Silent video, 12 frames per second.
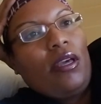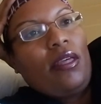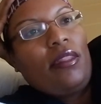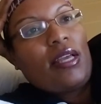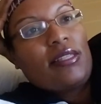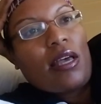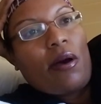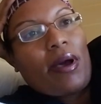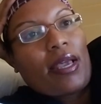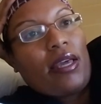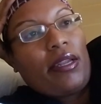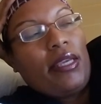that's how I
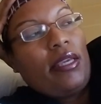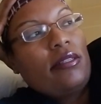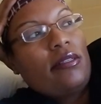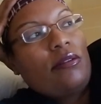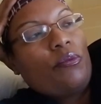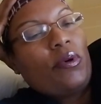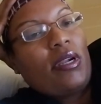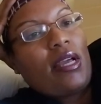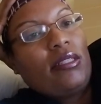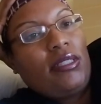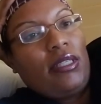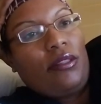kind of ended what I
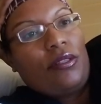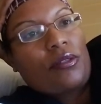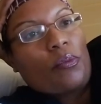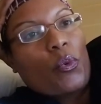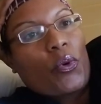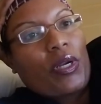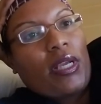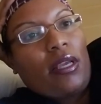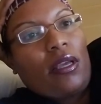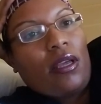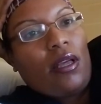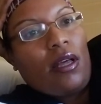did this
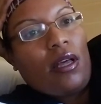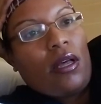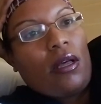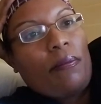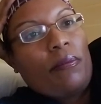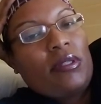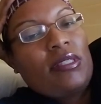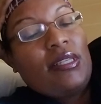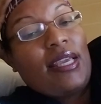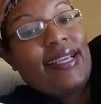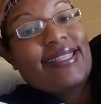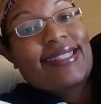morning.
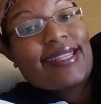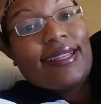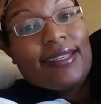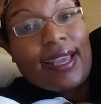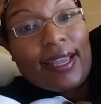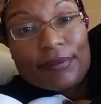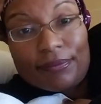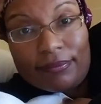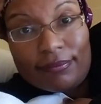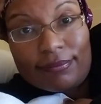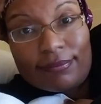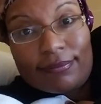Today is Sunday.
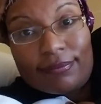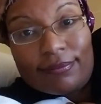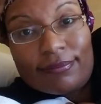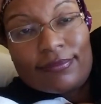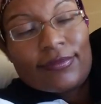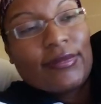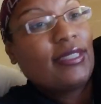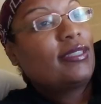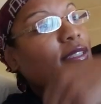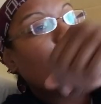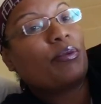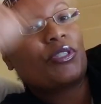The
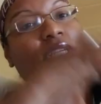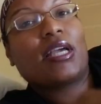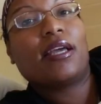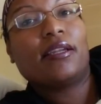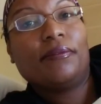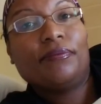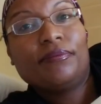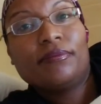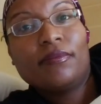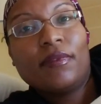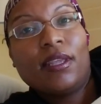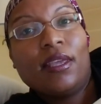sun was shining,
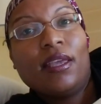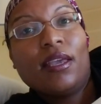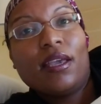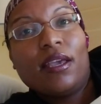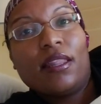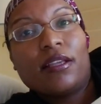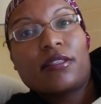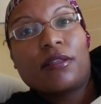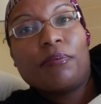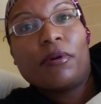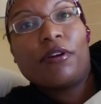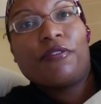and that's the
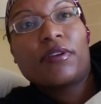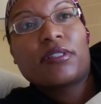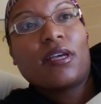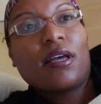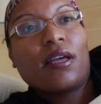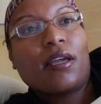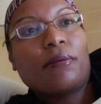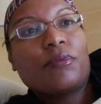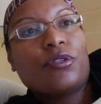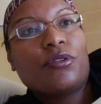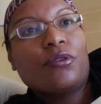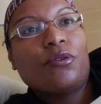perfect time
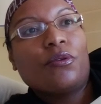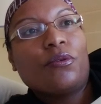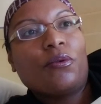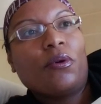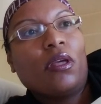to